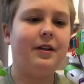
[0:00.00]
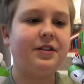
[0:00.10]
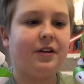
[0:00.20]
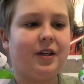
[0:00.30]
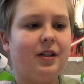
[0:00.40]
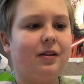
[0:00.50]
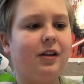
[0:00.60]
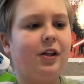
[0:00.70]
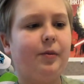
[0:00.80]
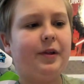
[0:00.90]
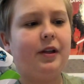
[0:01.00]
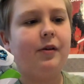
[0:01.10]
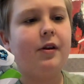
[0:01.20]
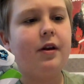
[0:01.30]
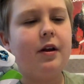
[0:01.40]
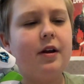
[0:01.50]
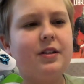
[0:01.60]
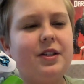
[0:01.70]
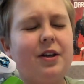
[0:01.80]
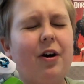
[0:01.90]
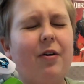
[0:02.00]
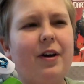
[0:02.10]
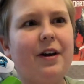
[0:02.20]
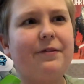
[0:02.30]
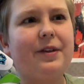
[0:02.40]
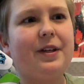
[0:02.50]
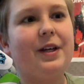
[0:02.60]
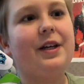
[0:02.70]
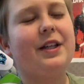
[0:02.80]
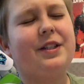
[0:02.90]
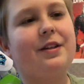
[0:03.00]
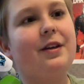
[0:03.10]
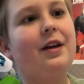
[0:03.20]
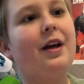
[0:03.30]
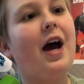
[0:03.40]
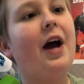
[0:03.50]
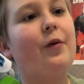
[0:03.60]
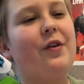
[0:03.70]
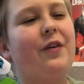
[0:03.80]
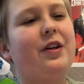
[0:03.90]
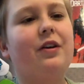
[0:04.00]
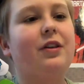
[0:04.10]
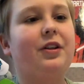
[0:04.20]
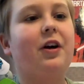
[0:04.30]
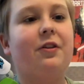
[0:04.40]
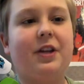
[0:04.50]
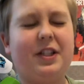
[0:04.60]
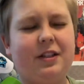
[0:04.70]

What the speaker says: Let's talk a little bit loud. So if he gets angry if I only talk this...